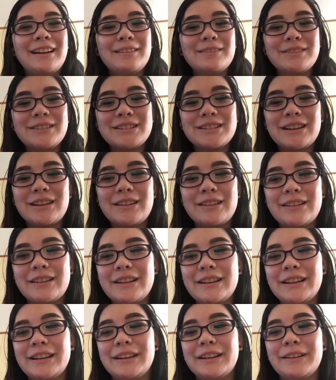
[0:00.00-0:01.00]
I'll be
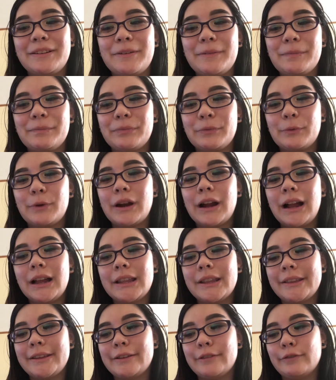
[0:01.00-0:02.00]
sharing what I
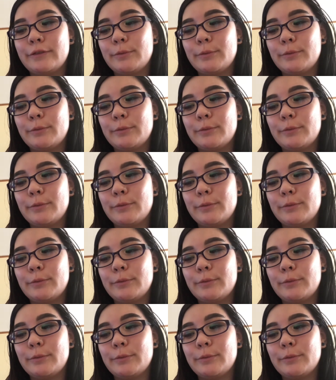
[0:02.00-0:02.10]
think of